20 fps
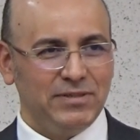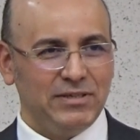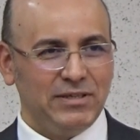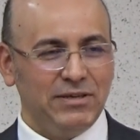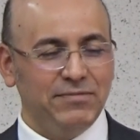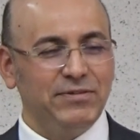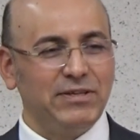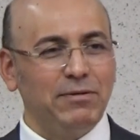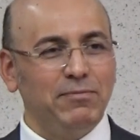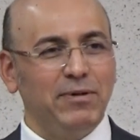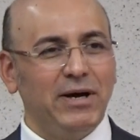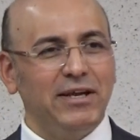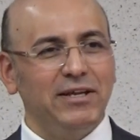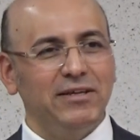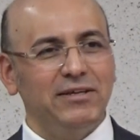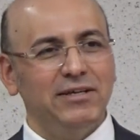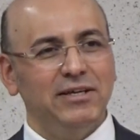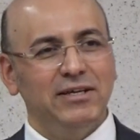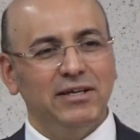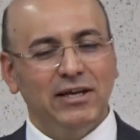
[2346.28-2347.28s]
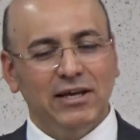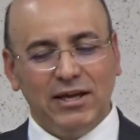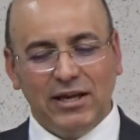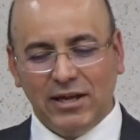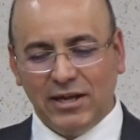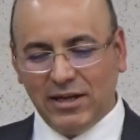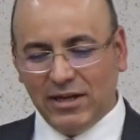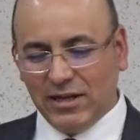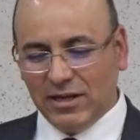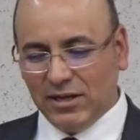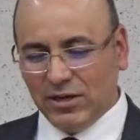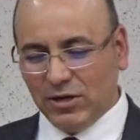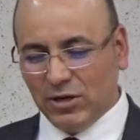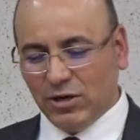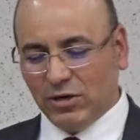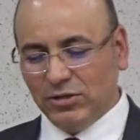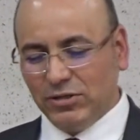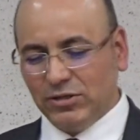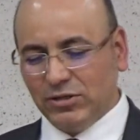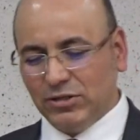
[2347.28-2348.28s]
If somebody
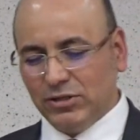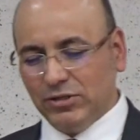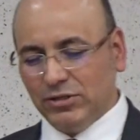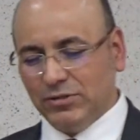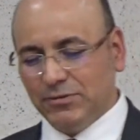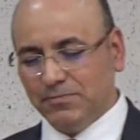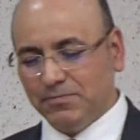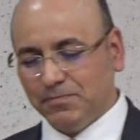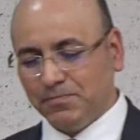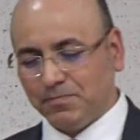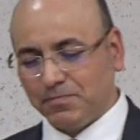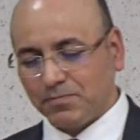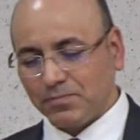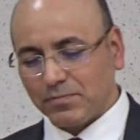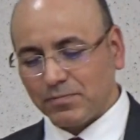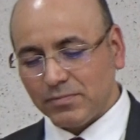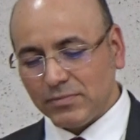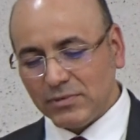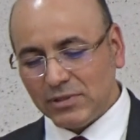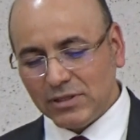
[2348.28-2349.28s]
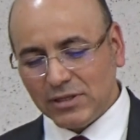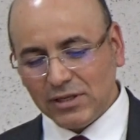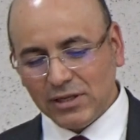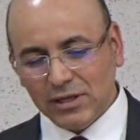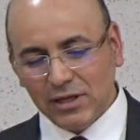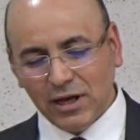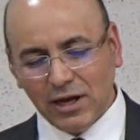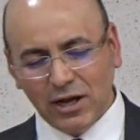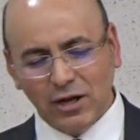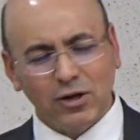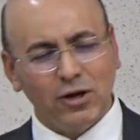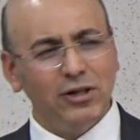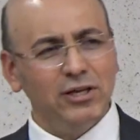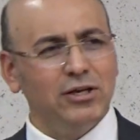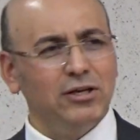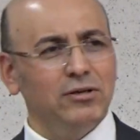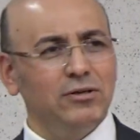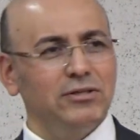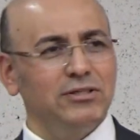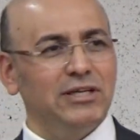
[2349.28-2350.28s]
goes to
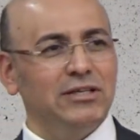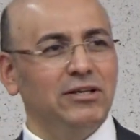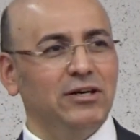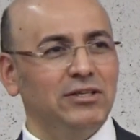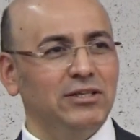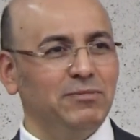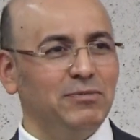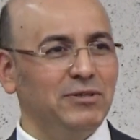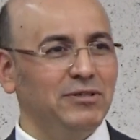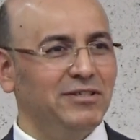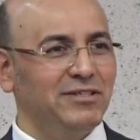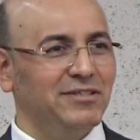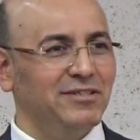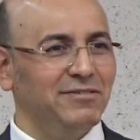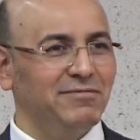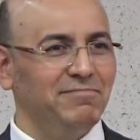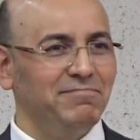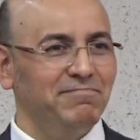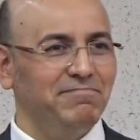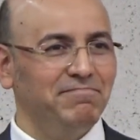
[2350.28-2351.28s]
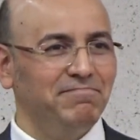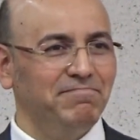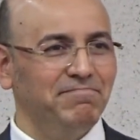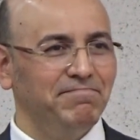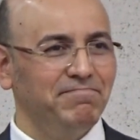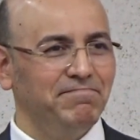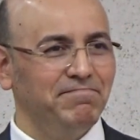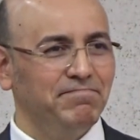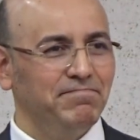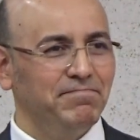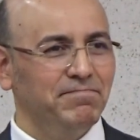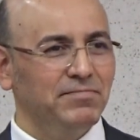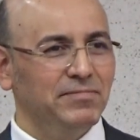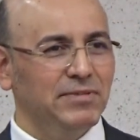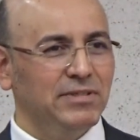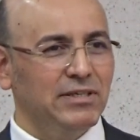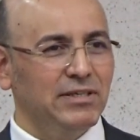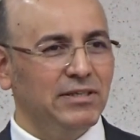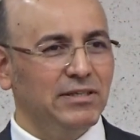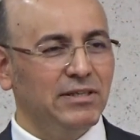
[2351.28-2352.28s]
Alcoholics Anonymous,
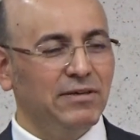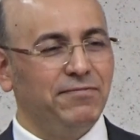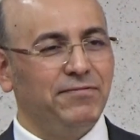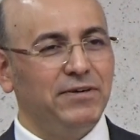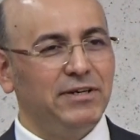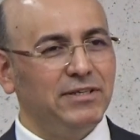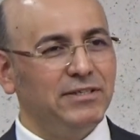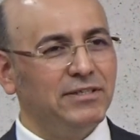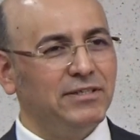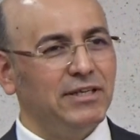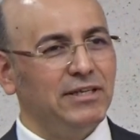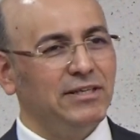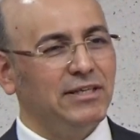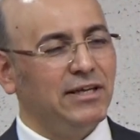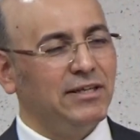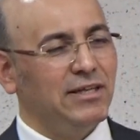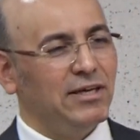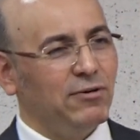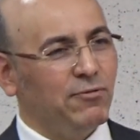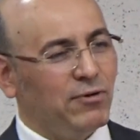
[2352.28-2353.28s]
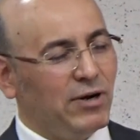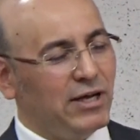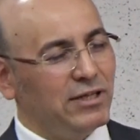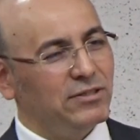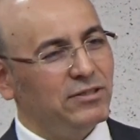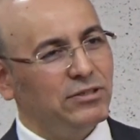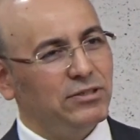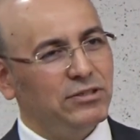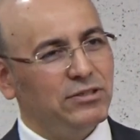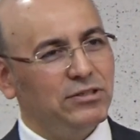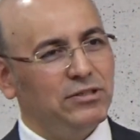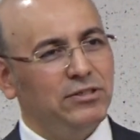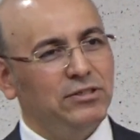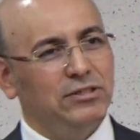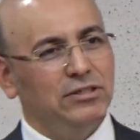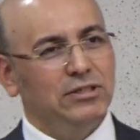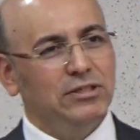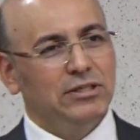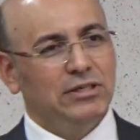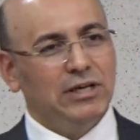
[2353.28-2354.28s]
the first thing that they want to
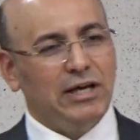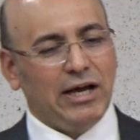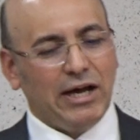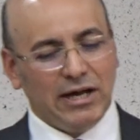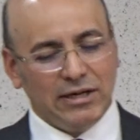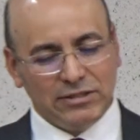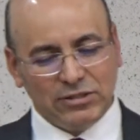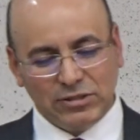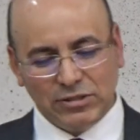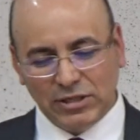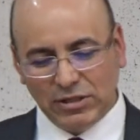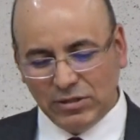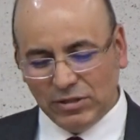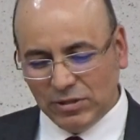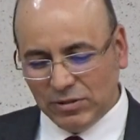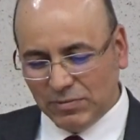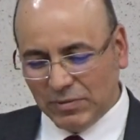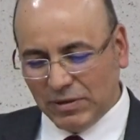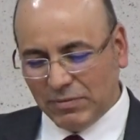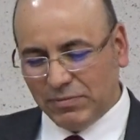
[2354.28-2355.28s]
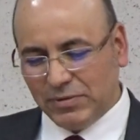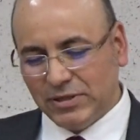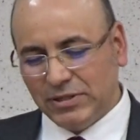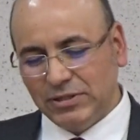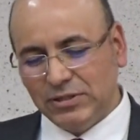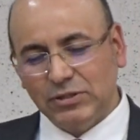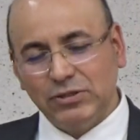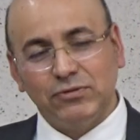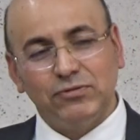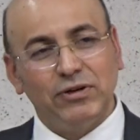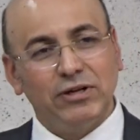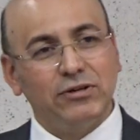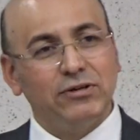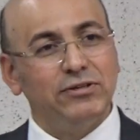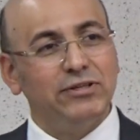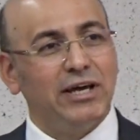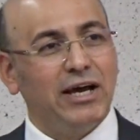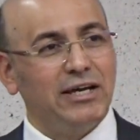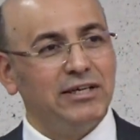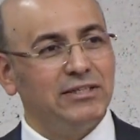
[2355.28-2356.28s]
ask to the new member is to
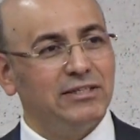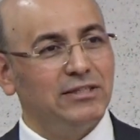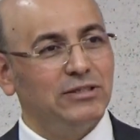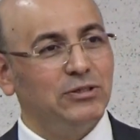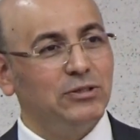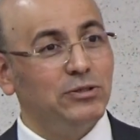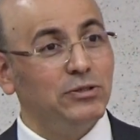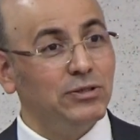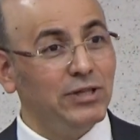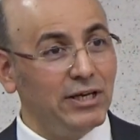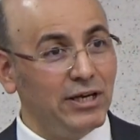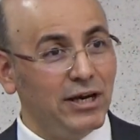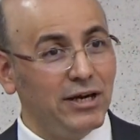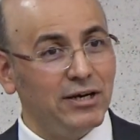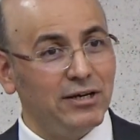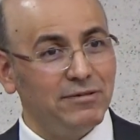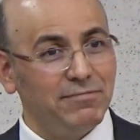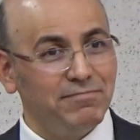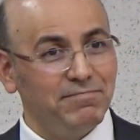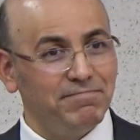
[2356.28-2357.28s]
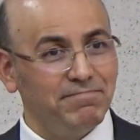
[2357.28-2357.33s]
recognize who they are.